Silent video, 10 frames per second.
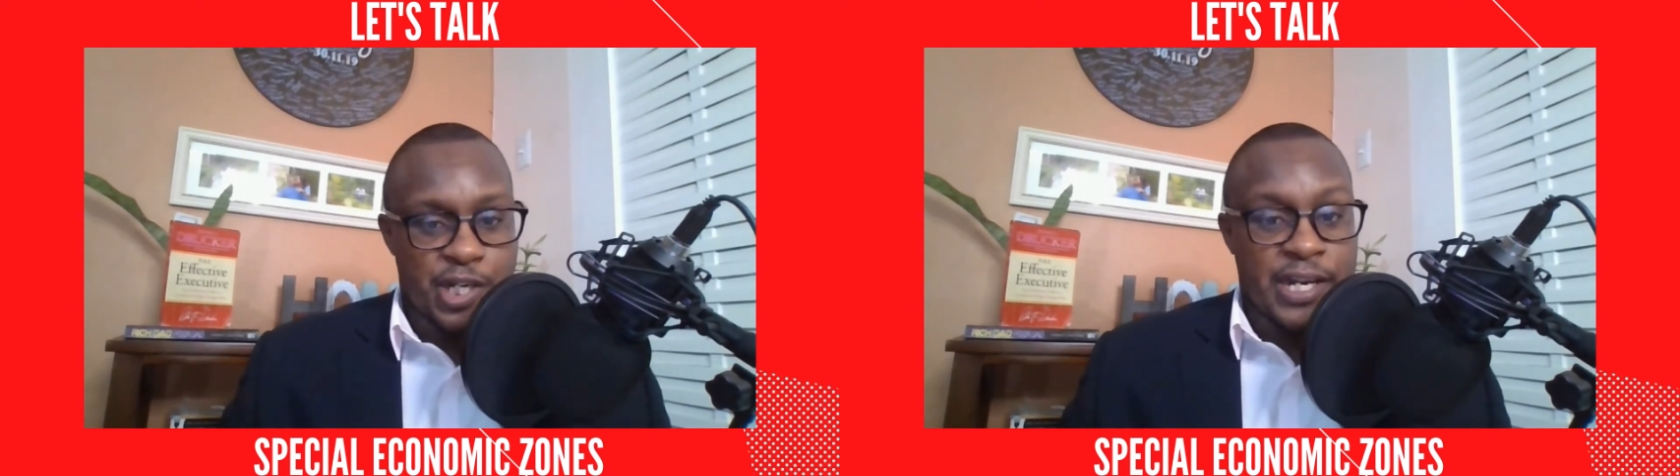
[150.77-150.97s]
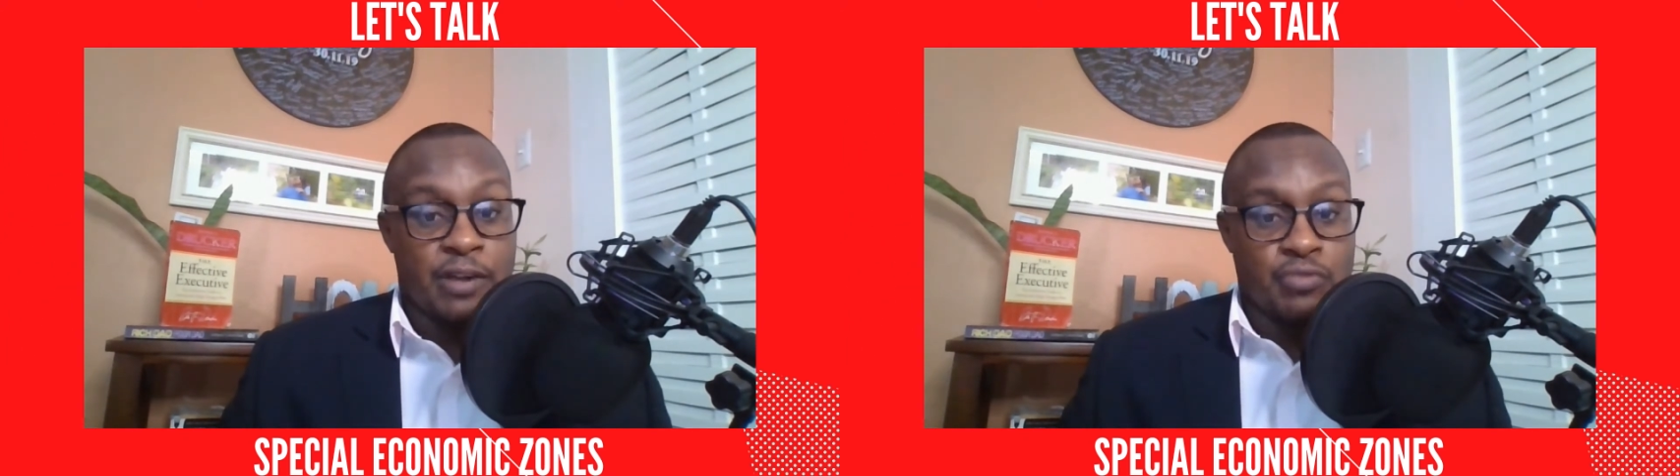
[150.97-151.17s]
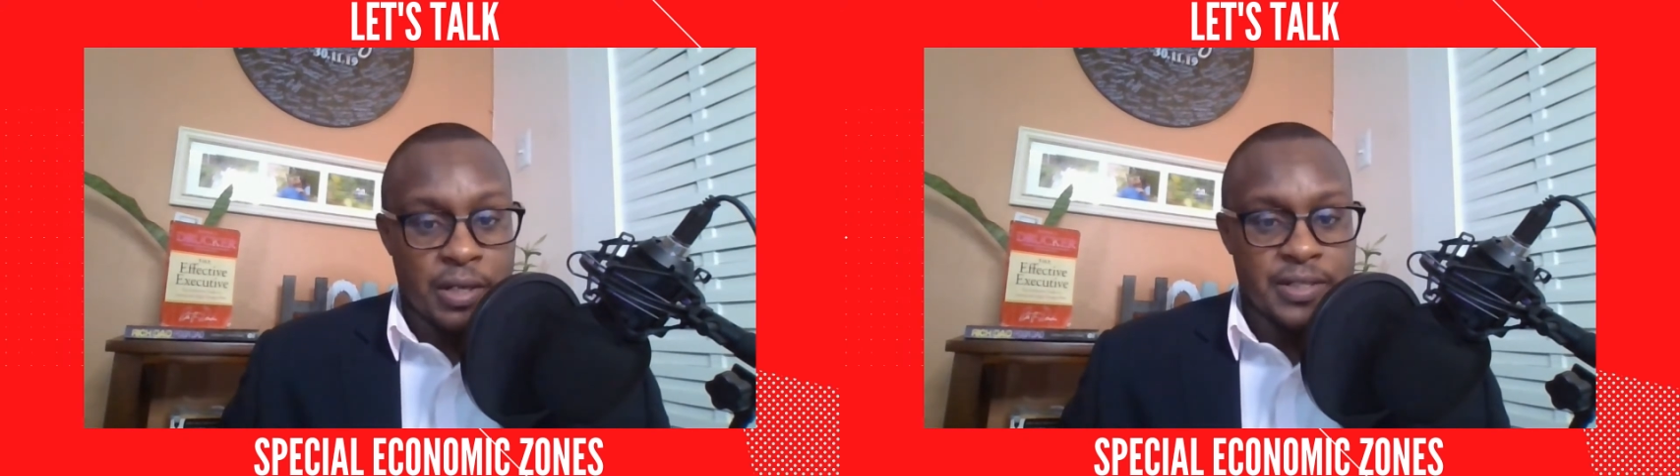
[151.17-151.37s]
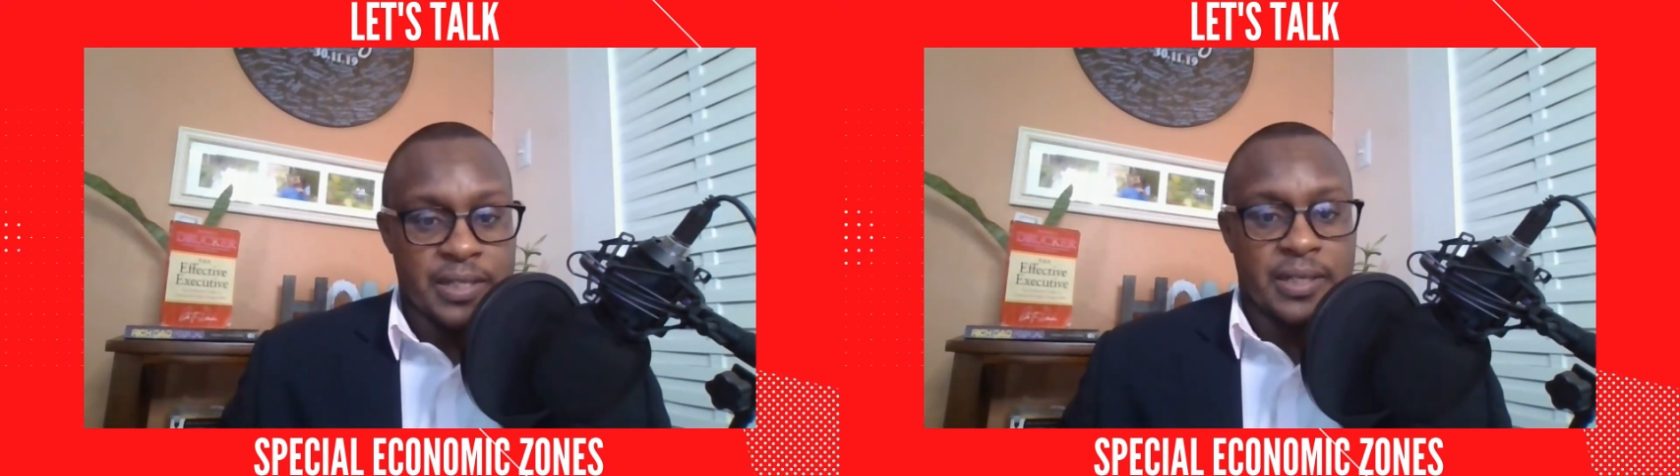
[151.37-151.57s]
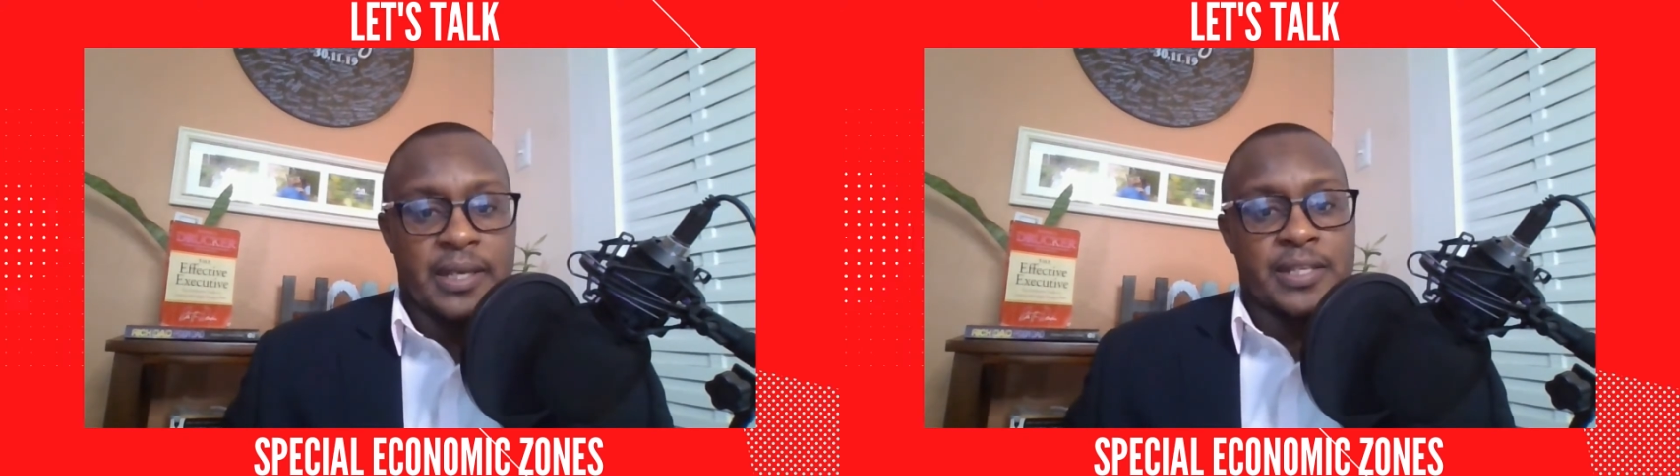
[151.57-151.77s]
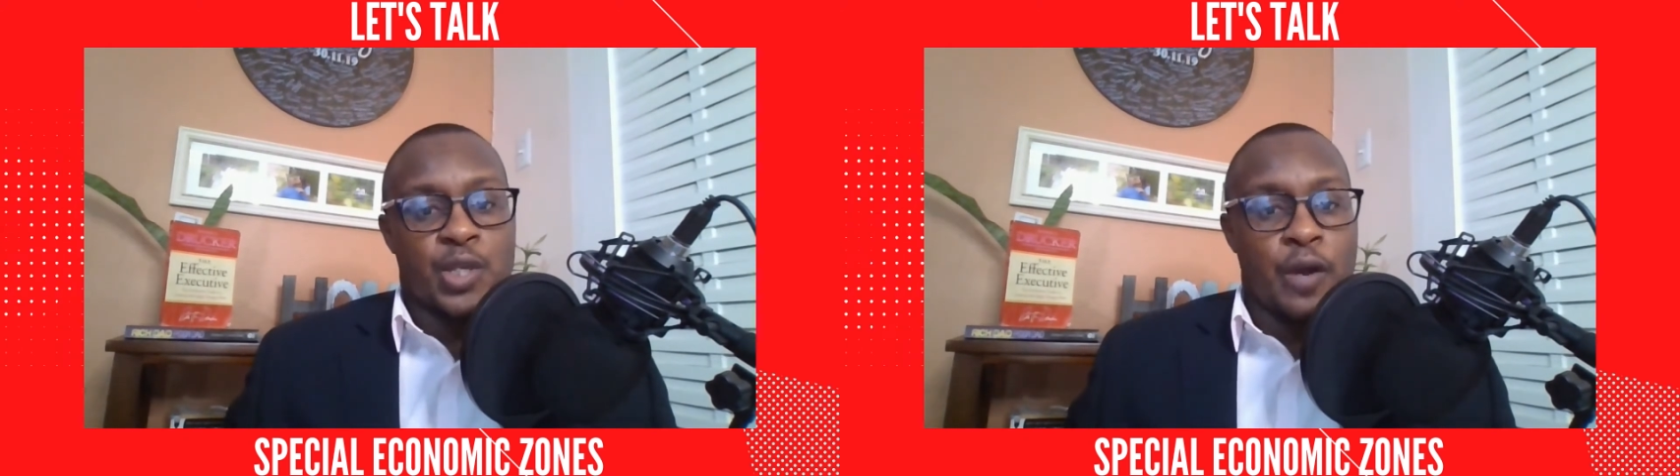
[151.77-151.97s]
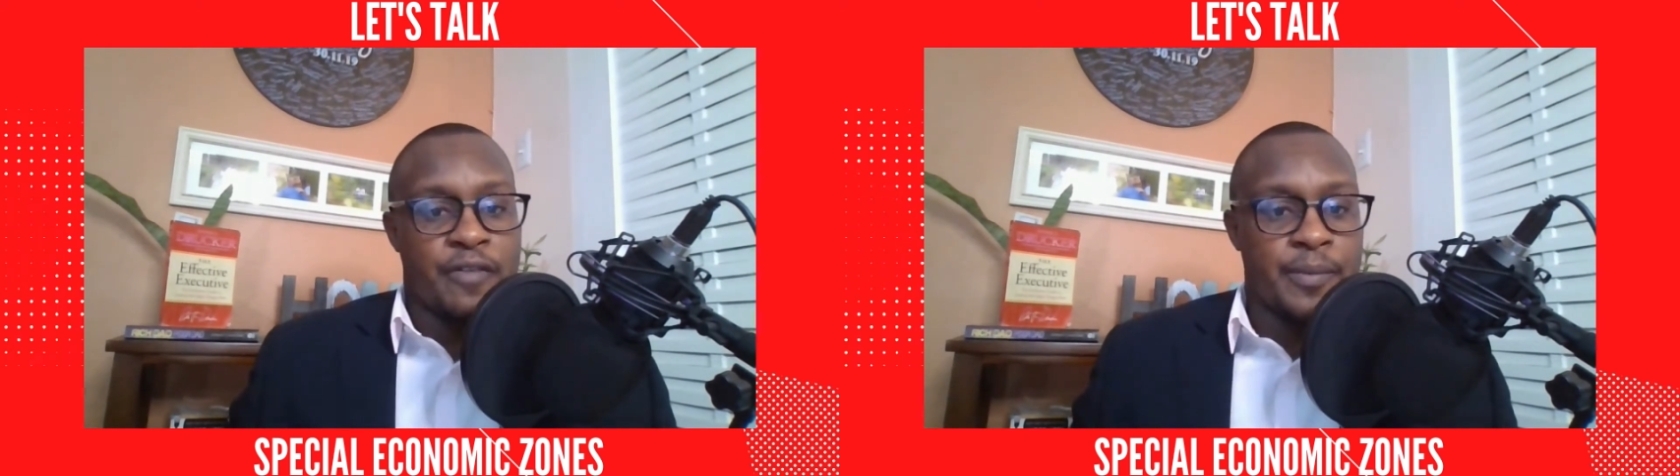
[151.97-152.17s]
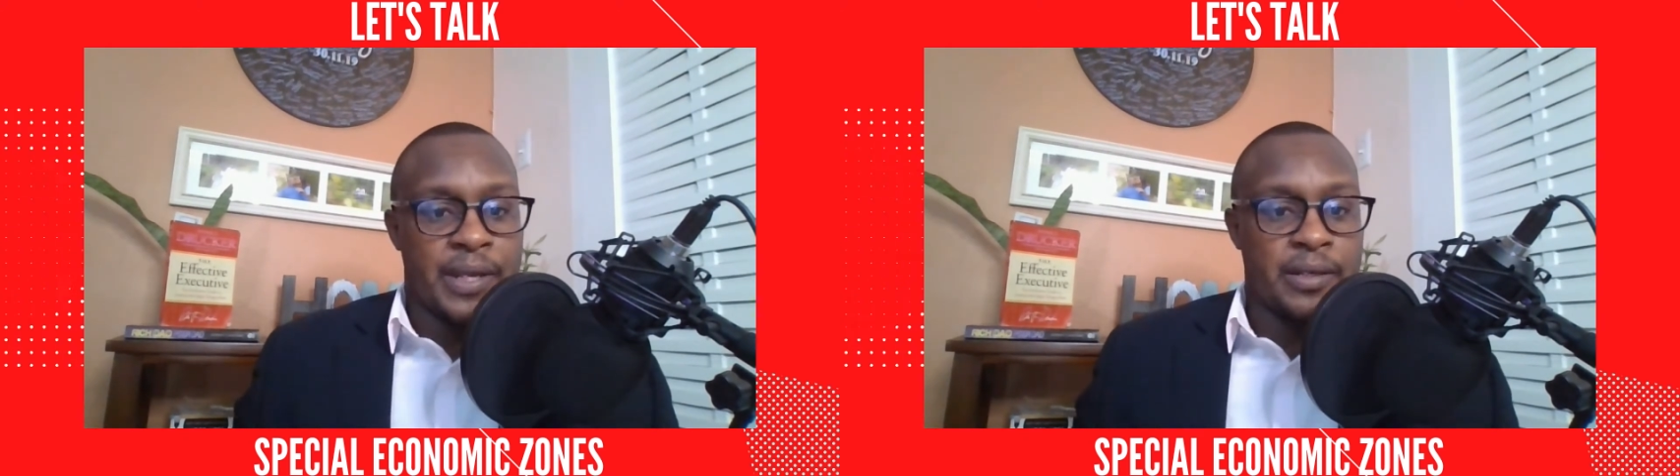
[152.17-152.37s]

that runs it is government